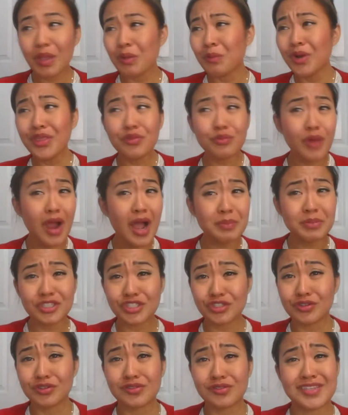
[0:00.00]
with
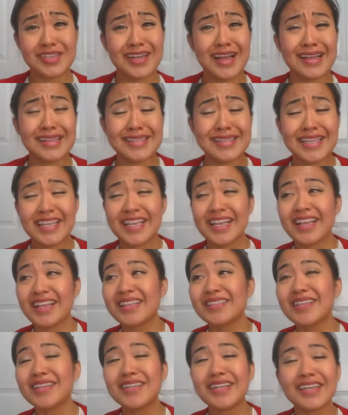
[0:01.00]
Robert Jones, you guys,
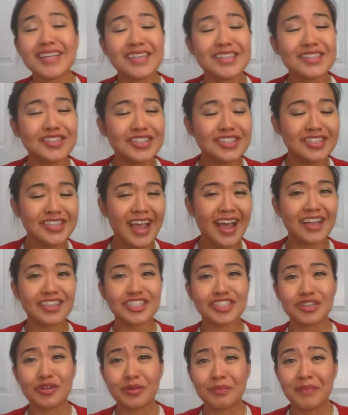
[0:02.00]
he's an
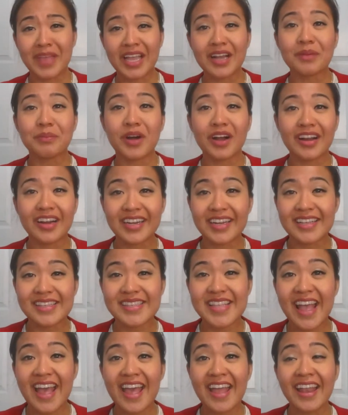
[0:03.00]
international makeup
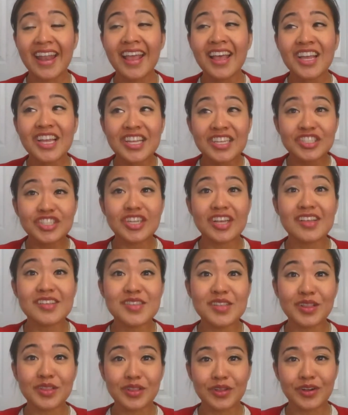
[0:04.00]
artist, and just
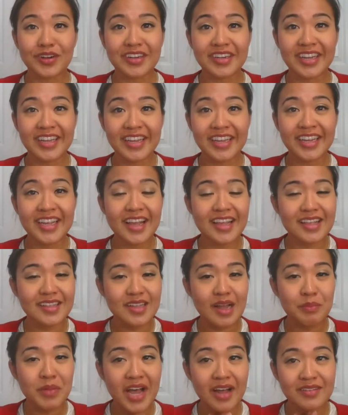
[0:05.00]
learning
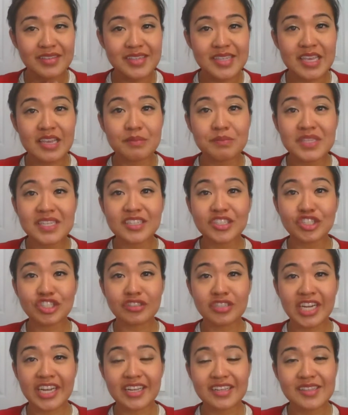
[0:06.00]
about tips and
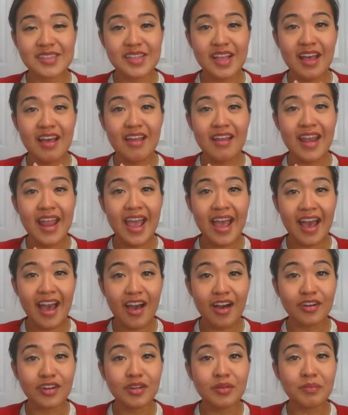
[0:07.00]
tricks on
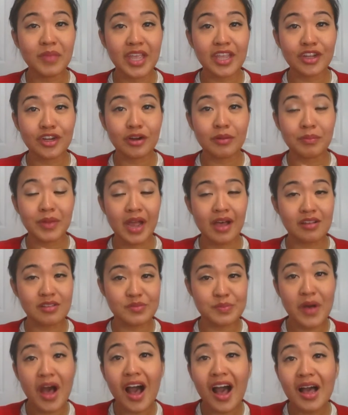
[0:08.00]
how to make your brows
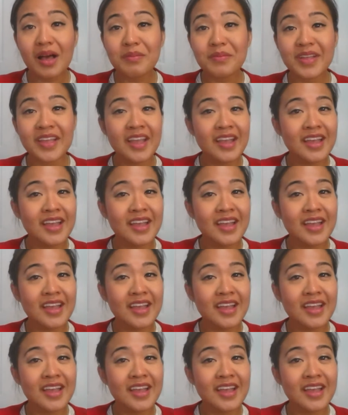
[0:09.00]
pop,